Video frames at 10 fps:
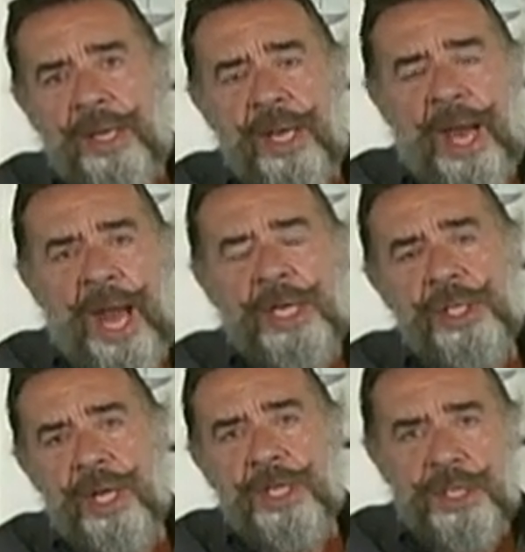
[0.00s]

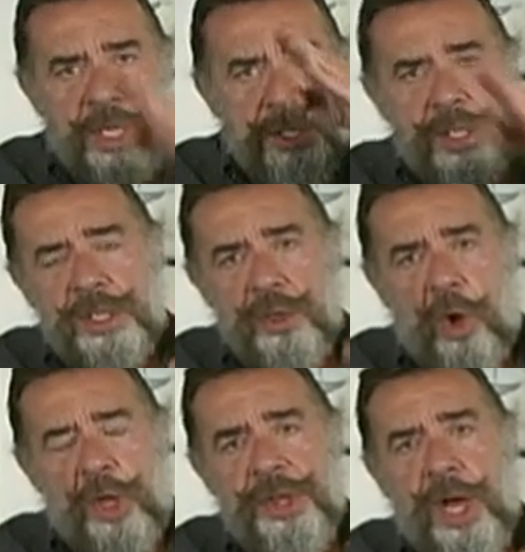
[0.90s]
actually exists, it's
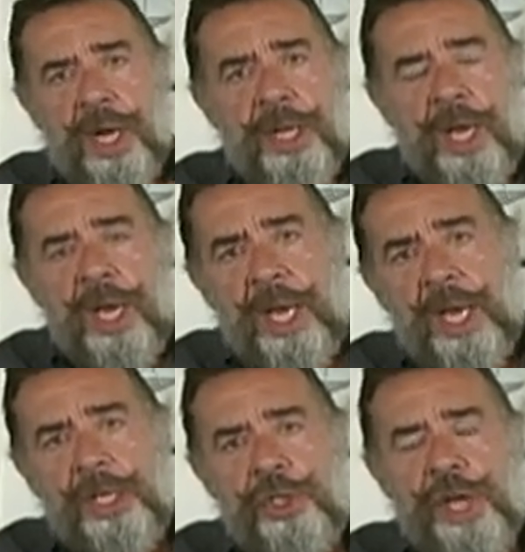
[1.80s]
all done
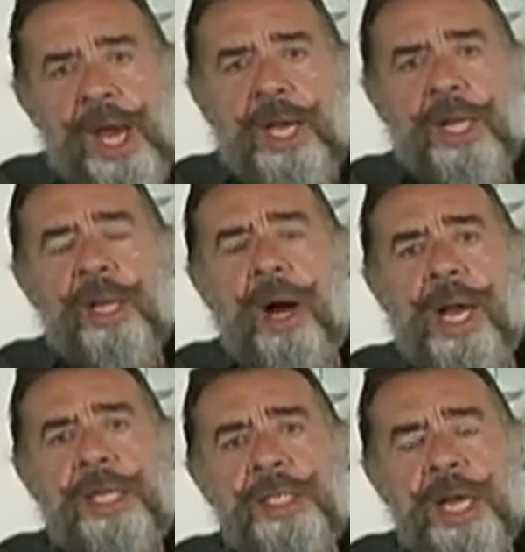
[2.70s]
in jagged
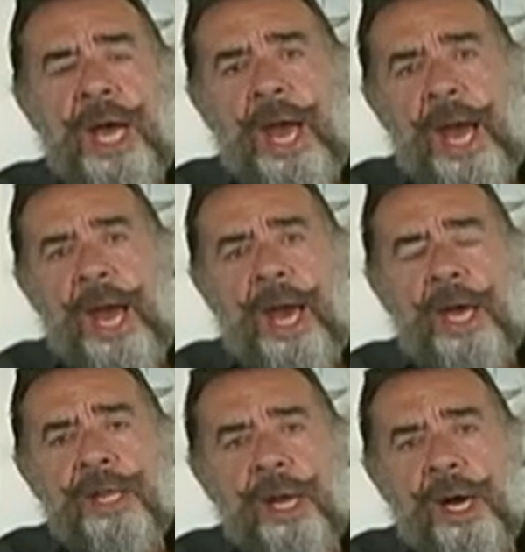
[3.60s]
lines,
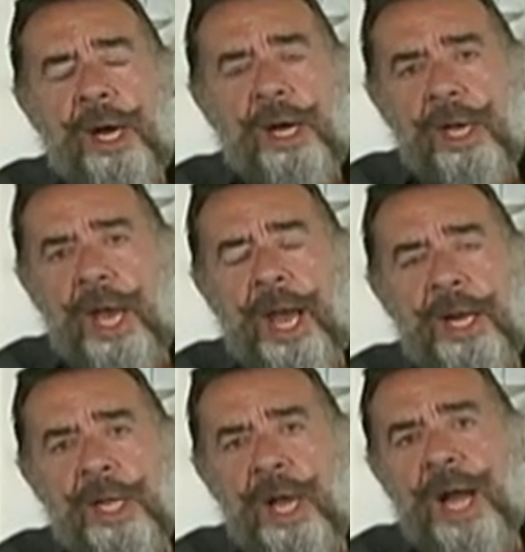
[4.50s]
and a
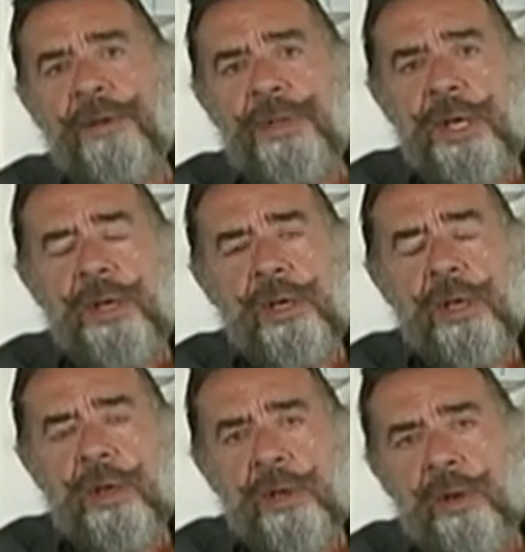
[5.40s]
lot of the
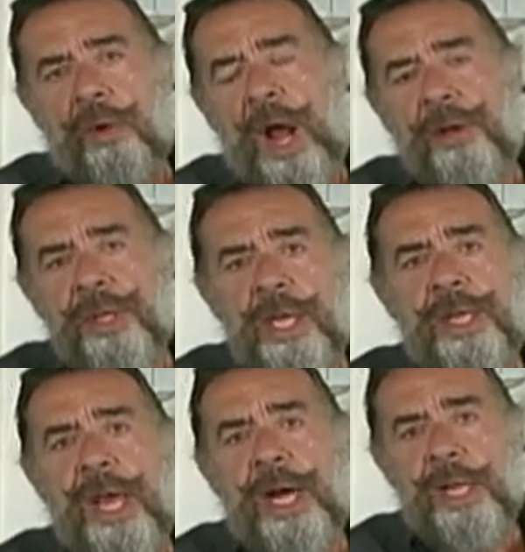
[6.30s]
ground
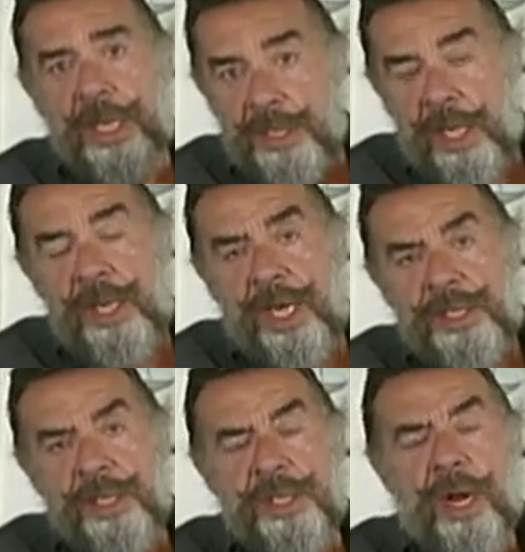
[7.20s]
detail that's
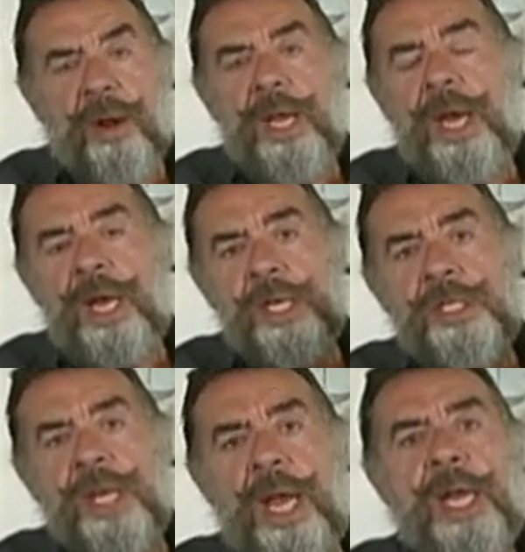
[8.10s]
unnecessary is
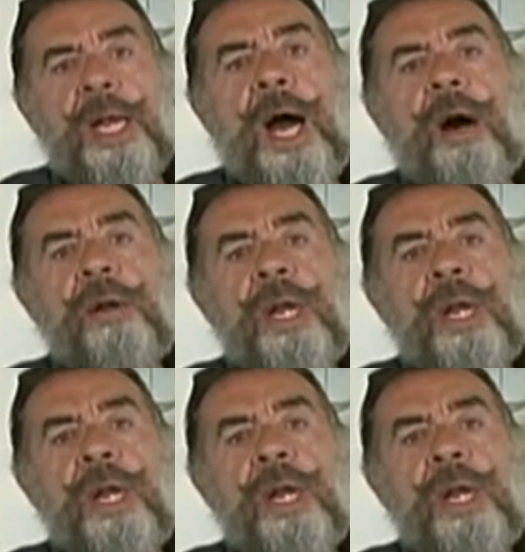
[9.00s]
taken out.